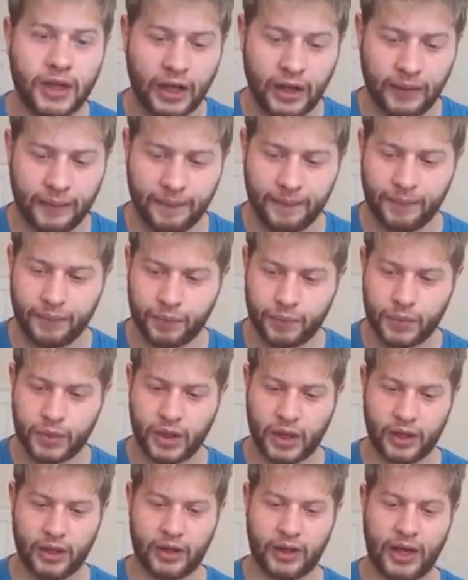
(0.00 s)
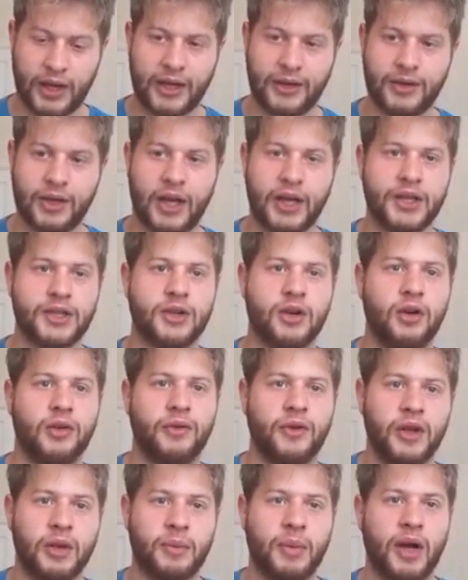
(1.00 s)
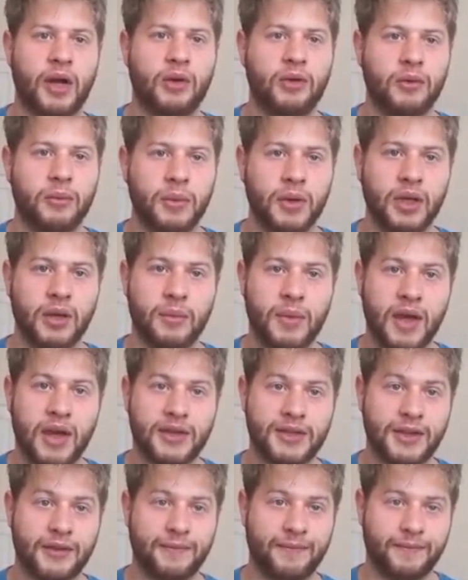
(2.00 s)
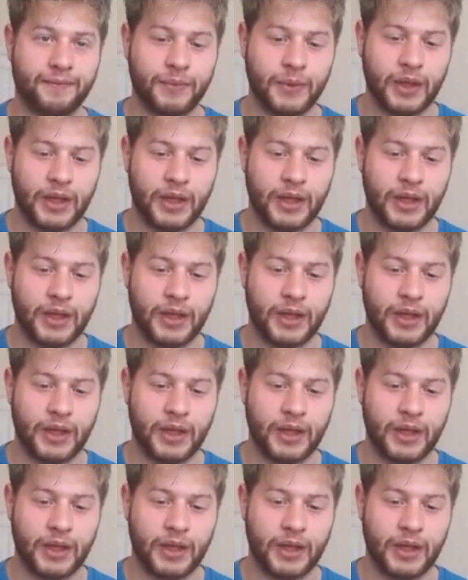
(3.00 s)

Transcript: Any sort of feedback would be amazing.